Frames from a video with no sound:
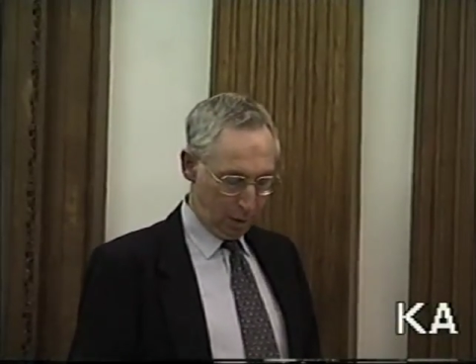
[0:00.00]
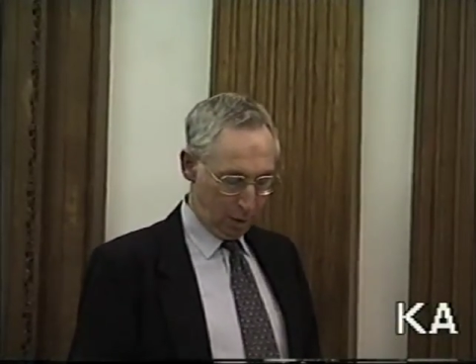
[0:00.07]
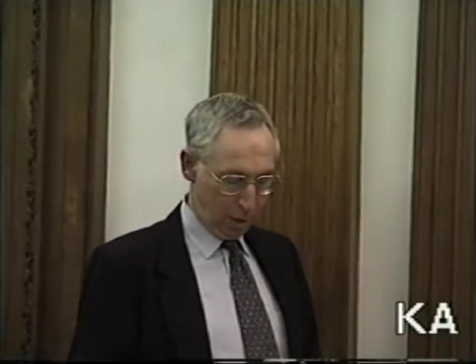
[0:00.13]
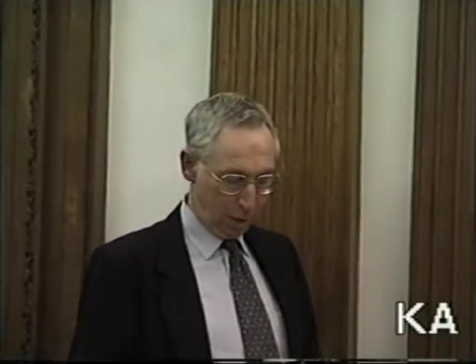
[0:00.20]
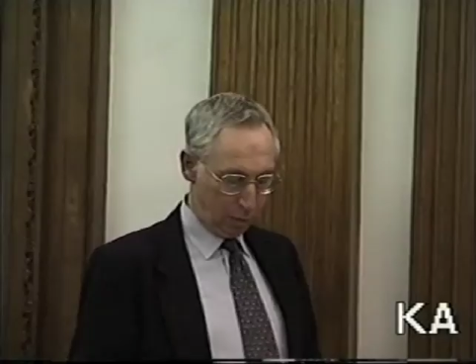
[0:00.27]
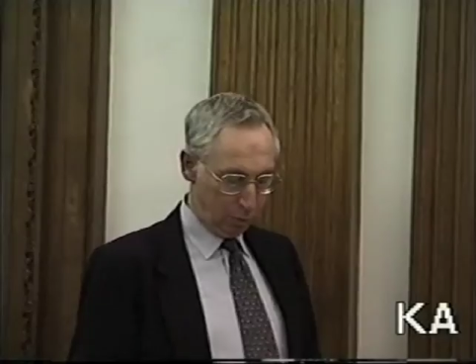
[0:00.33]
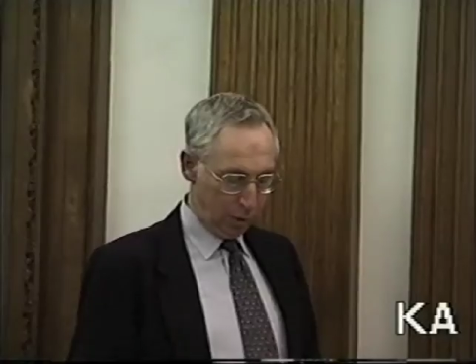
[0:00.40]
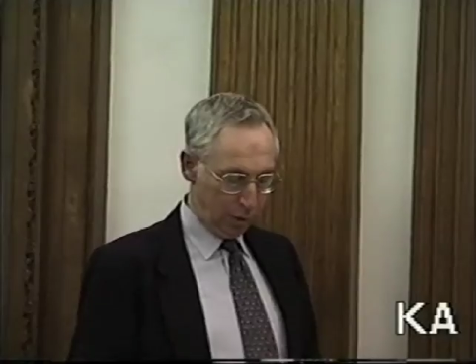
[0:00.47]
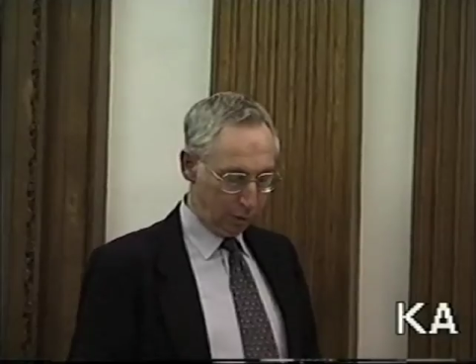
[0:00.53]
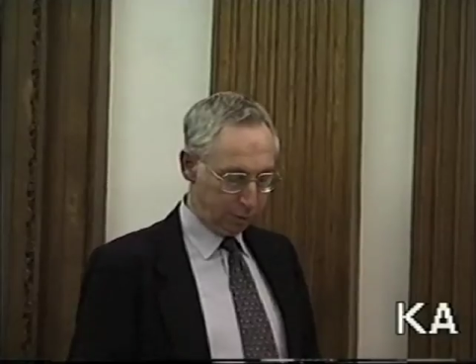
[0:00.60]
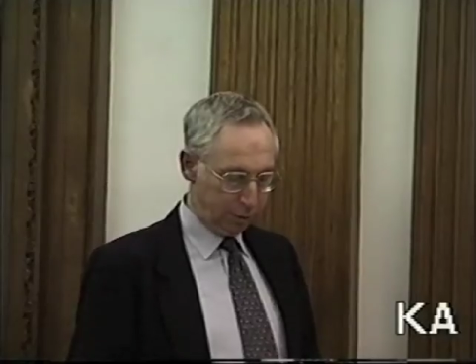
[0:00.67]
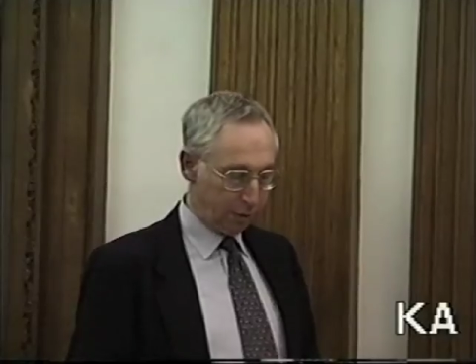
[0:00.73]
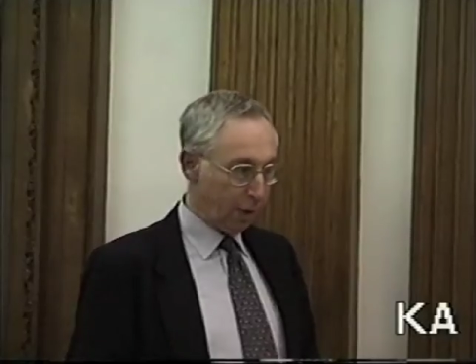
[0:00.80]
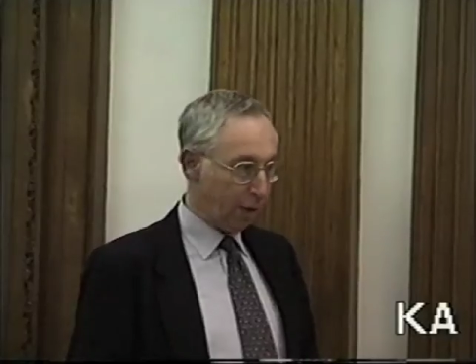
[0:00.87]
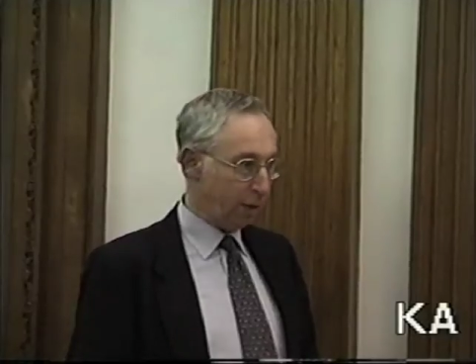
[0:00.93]
our world
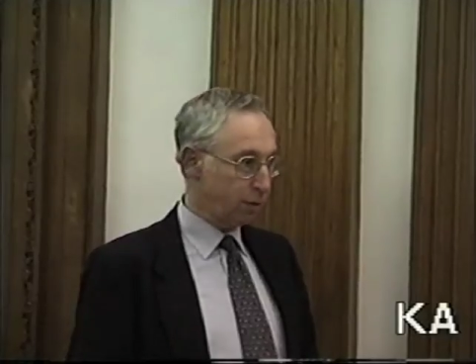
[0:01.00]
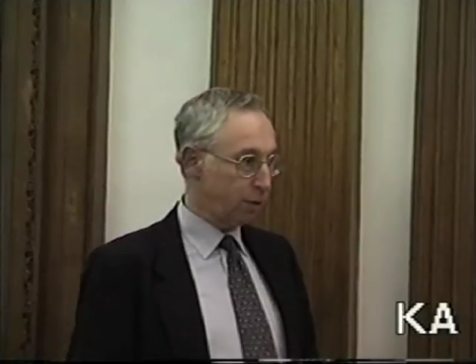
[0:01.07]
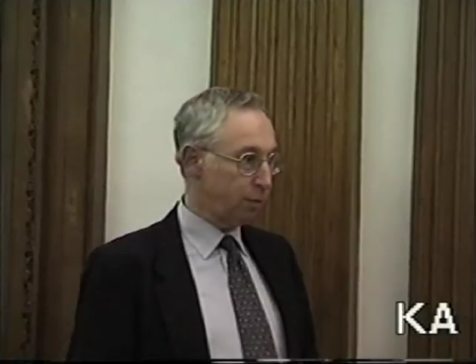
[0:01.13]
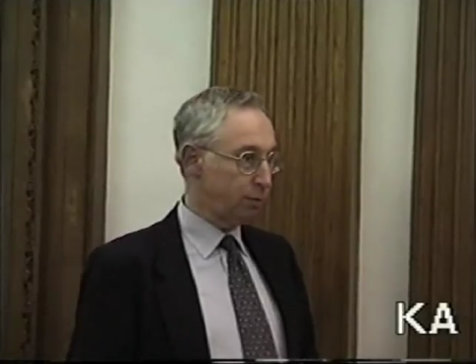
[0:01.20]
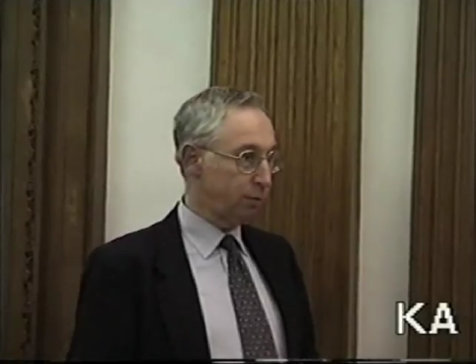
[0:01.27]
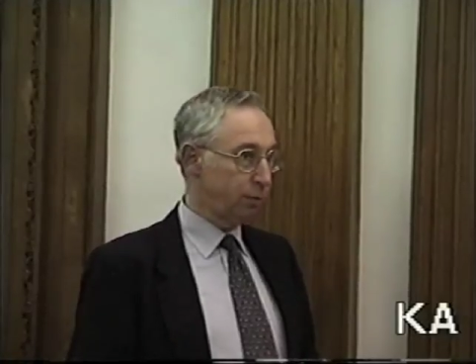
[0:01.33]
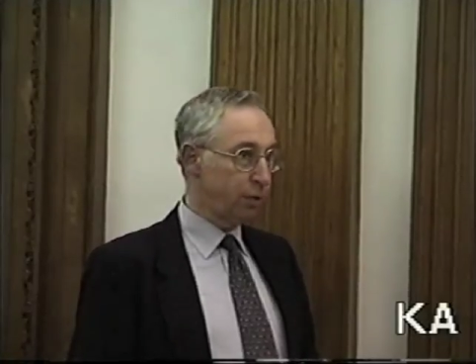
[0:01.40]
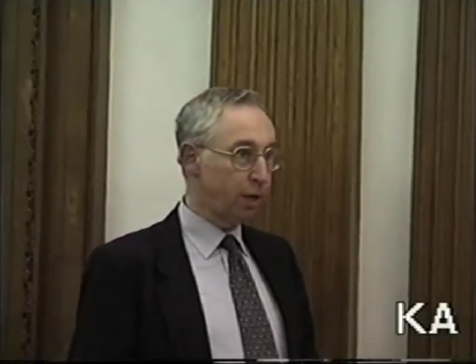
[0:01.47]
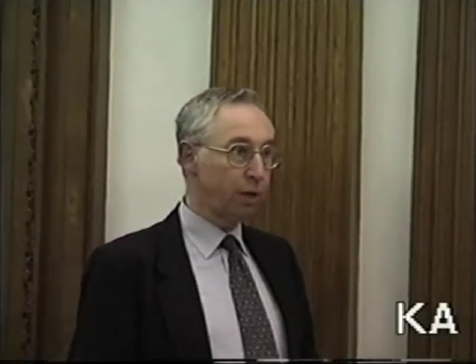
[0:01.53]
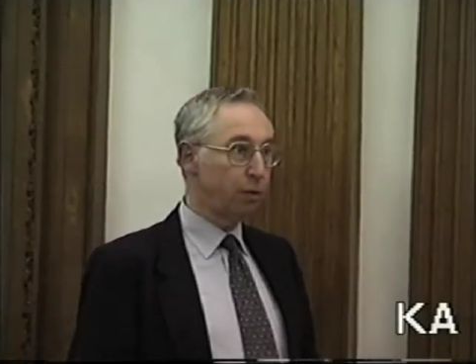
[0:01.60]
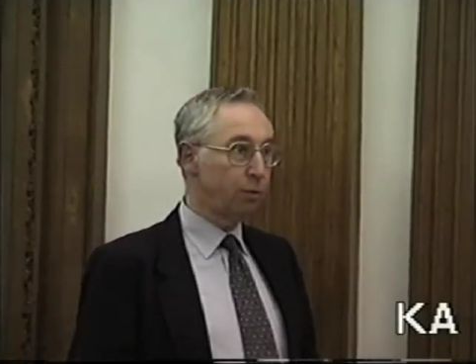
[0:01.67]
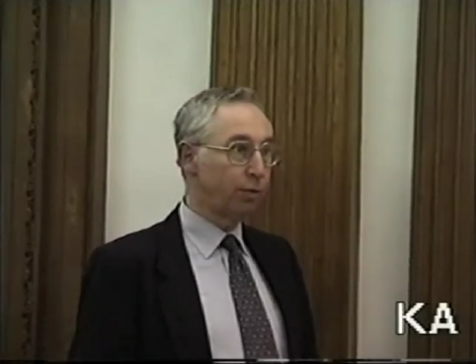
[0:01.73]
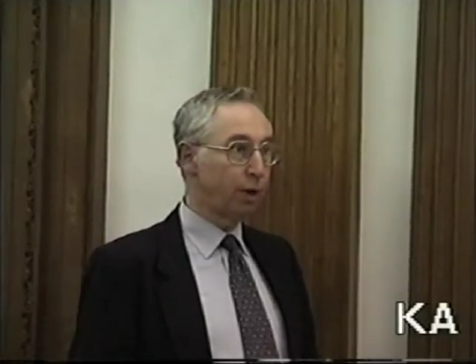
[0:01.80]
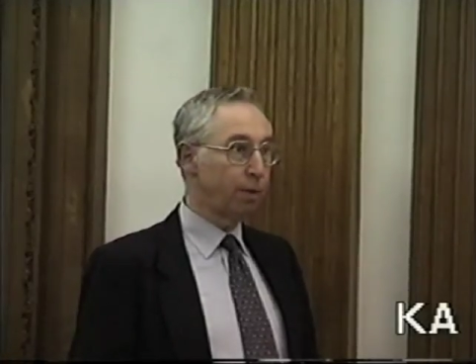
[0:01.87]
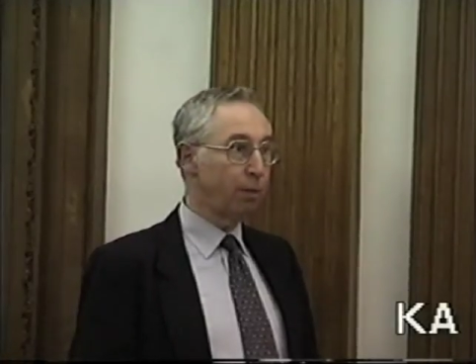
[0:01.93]
today. So thank you
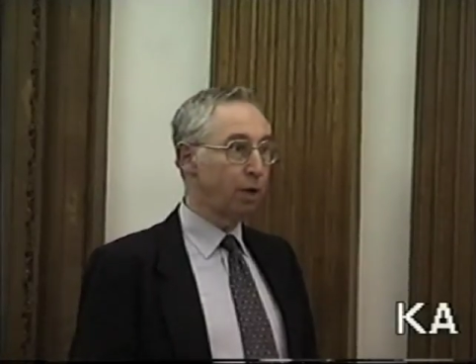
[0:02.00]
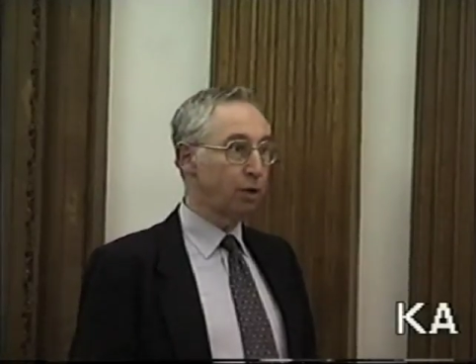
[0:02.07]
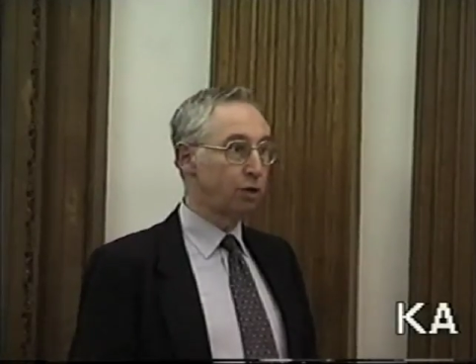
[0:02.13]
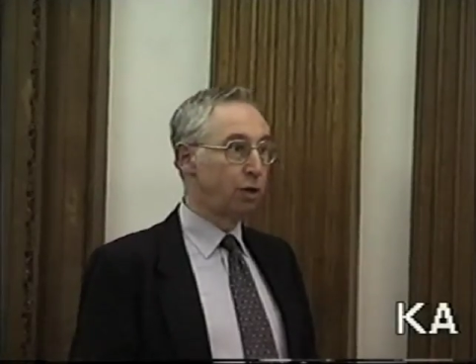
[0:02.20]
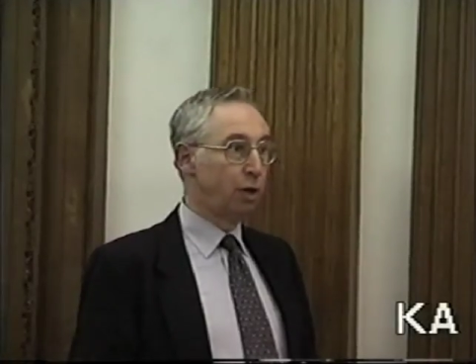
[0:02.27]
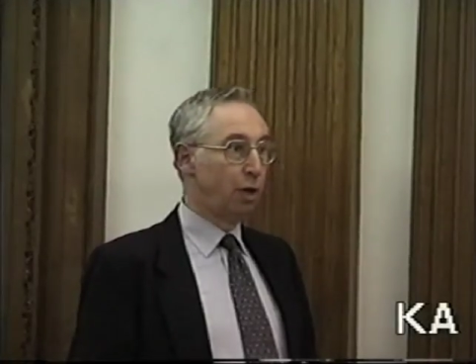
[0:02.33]
very much